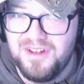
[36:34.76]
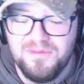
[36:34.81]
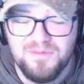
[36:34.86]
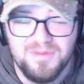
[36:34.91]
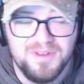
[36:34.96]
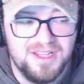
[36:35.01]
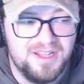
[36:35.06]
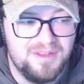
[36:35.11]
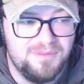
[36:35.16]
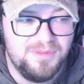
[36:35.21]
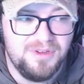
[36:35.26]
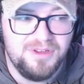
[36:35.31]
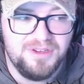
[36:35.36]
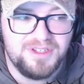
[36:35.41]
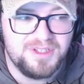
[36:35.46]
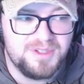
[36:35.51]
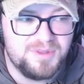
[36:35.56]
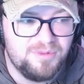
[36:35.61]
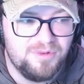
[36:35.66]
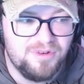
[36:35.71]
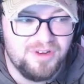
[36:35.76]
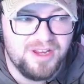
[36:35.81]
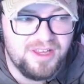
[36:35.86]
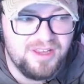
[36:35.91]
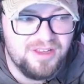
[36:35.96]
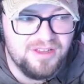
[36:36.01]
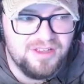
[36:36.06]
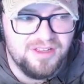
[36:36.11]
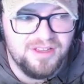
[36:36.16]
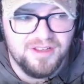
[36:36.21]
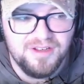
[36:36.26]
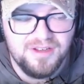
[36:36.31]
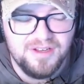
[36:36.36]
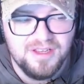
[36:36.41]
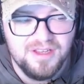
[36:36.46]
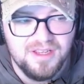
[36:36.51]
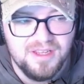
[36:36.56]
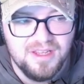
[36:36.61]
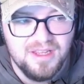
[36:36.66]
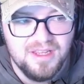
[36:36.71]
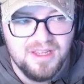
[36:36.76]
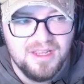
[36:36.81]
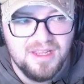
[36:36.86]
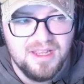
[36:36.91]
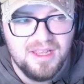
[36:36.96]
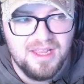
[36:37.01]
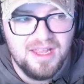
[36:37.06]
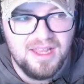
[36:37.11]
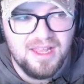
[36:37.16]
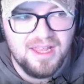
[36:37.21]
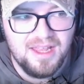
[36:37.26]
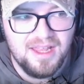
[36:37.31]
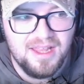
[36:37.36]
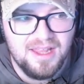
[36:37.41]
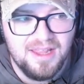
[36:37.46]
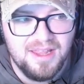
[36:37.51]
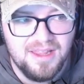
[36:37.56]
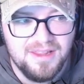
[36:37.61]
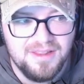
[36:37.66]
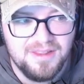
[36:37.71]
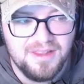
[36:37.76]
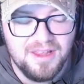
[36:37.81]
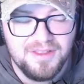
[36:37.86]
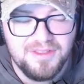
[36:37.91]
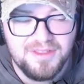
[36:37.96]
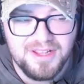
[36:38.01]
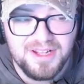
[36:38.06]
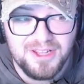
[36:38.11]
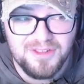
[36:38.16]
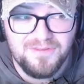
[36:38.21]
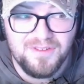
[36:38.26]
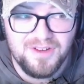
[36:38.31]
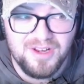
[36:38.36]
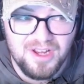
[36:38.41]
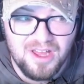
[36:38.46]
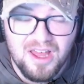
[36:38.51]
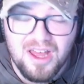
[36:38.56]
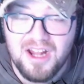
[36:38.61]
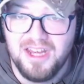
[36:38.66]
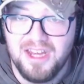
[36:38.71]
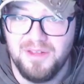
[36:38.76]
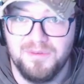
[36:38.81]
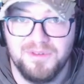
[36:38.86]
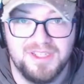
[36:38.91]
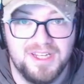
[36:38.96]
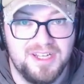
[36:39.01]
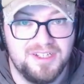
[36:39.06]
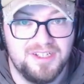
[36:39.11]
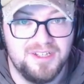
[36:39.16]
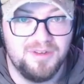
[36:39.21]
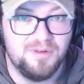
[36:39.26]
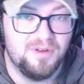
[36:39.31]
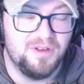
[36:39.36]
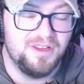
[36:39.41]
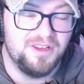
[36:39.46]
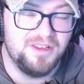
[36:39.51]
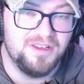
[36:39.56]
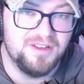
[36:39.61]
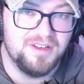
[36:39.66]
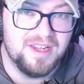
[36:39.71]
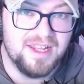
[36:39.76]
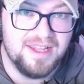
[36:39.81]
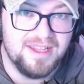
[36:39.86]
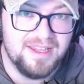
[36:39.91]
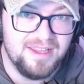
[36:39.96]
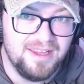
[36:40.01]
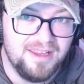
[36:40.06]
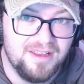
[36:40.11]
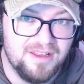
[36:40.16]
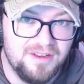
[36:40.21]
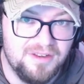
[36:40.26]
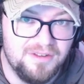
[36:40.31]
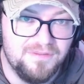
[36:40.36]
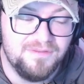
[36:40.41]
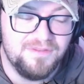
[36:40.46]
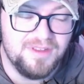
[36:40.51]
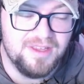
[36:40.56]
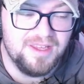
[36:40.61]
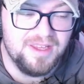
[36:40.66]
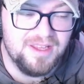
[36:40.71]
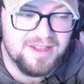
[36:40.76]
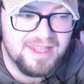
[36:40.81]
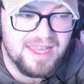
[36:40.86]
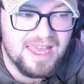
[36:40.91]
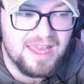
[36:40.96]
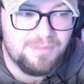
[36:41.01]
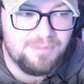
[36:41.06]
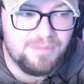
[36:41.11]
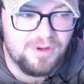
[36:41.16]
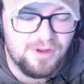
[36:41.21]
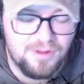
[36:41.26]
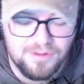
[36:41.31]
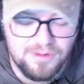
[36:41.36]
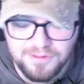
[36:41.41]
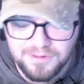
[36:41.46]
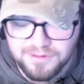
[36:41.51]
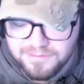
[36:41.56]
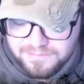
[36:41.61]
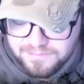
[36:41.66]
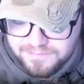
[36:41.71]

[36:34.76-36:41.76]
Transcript: with it. The music's pretty good. I think the finale was actually quite good, and the kind of the epilogue,